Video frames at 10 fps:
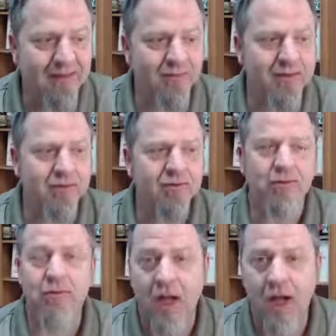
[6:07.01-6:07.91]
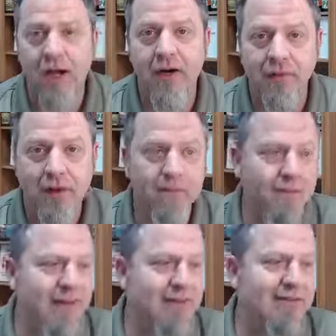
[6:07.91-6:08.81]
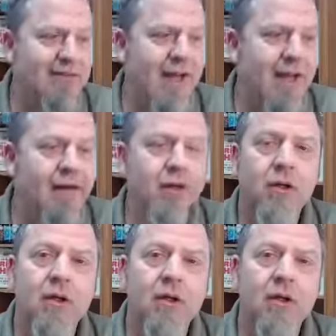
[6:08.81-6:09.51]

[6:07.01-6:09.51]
I mean, there's a lot of companies that